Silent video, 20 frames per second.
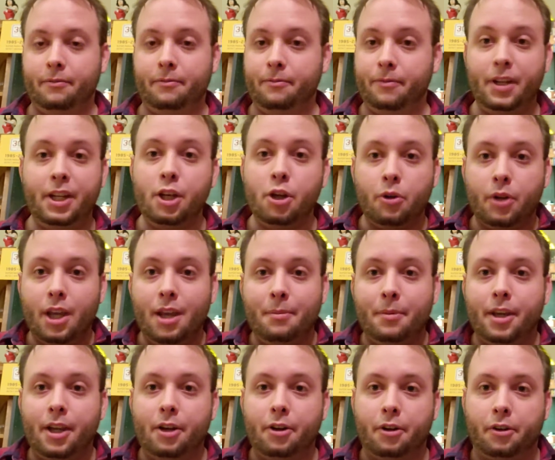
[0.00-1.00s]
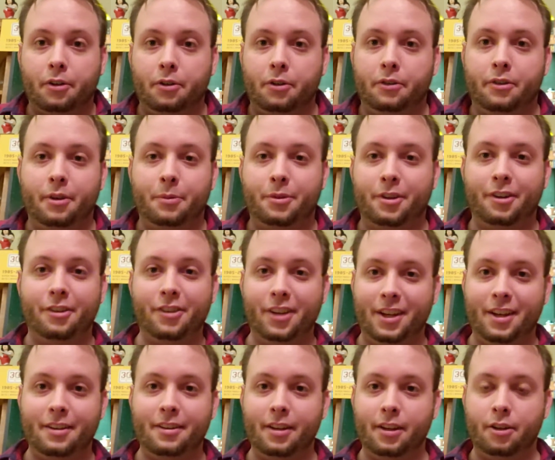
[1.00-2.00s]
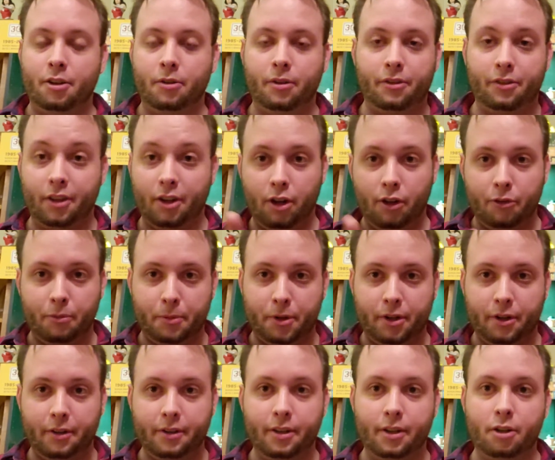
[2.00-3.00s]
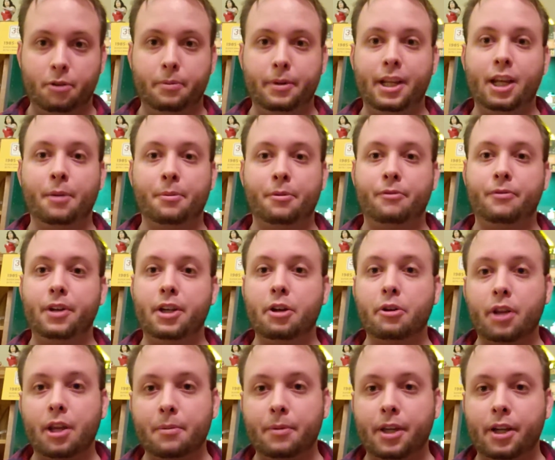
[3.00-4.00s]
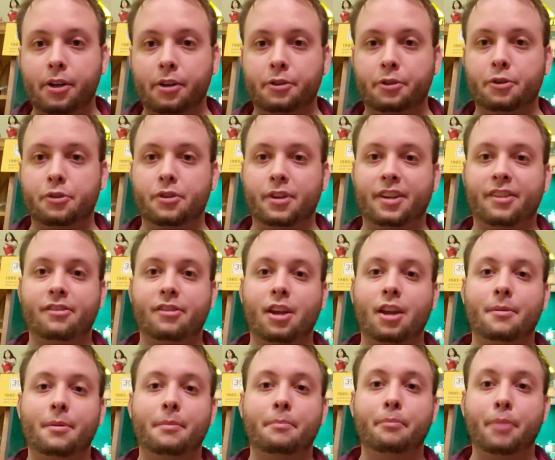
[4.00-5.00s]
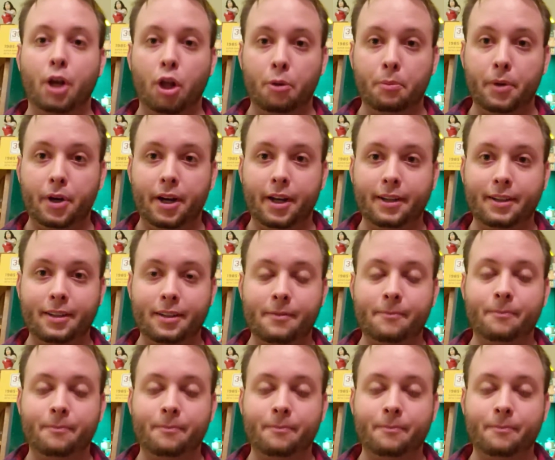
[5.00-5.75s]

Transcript: video game characters. I was going to say Nintendo because not all of them are Nintendo, but he helps video game characters like Simon Belmont,